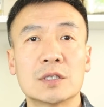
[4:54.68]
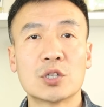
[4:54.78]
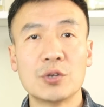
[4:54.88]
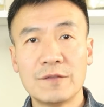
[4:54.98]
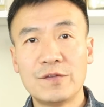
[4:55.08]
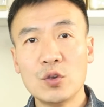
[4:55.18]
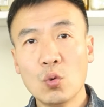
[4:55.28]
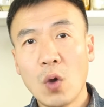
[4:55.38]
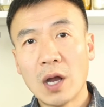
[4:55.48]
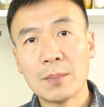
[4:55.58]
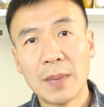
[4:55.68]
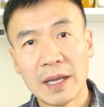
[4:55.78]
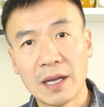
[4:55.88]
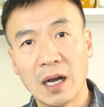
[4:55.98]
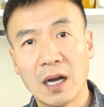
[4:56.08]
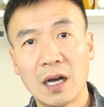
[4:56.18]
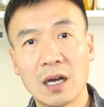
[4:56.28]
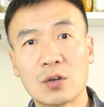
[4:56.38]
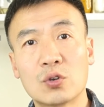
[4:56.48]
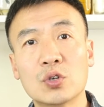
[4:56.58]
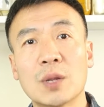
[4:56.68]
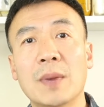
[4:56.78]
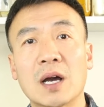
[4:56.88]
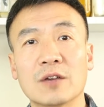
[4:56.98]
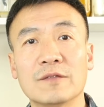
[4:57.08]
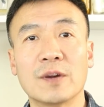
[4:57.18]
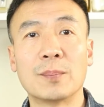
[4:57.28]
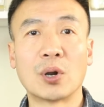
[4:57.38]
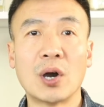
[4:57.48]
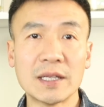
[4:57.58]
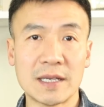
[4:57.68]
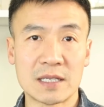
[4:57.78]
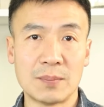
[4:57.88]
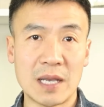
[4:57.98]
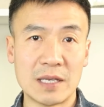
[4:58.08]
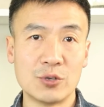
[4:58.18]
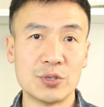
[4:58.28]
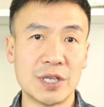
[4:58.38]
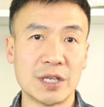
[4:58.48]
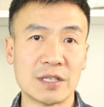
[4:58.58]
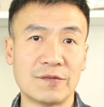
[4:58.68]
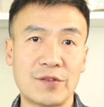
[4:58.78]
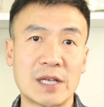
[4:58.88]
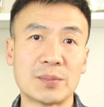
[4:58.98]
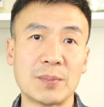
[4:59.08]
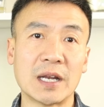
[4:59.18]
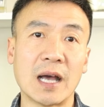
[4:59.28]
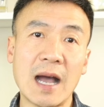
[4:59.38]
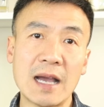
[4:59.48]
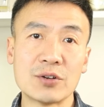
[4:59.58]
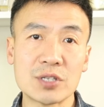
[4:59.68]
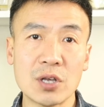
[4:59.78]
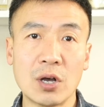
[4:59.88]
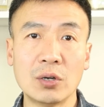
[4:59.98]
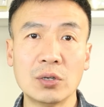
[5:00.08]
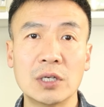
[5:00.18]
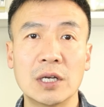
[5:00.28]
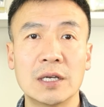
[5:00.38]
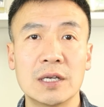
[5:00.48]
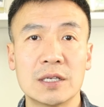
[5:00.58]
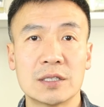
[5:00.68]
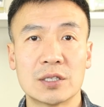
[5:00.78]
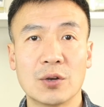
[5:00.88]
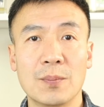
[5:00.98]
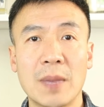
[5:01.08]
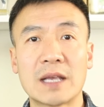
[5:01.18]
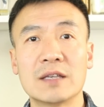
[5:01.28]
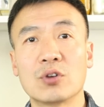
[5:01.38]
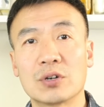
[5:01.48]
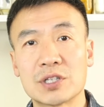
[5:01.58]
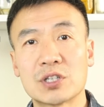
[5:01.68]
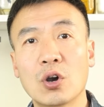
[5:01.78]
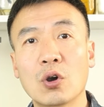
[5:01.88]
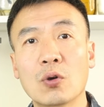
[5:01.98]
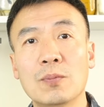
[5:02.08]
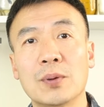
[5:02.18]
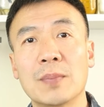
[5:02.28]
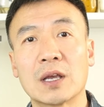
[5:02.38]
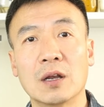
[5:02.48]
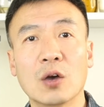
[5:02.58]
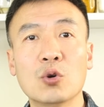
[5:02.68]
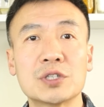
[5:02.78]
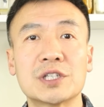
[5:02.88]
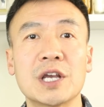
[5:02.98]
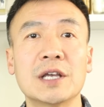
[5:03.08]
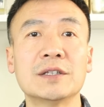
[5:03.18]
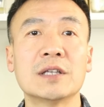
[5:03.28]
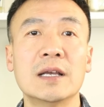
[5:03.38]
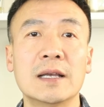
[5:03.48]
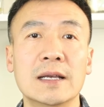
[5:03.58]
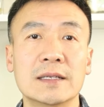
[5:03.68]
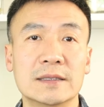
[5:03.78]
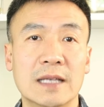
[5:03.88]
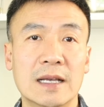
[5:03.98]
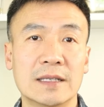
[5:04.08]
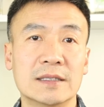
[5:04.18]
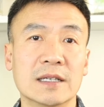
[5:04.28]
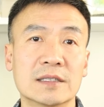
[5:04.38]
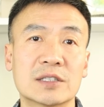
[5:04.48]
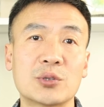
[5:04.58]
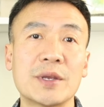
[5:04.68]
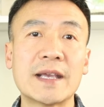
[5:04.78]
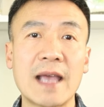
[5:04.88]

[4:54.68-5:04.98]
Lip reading: So if you want to make a good amount of products by using the fresh-made hydrosol, So making your soap, make lotion, then the 3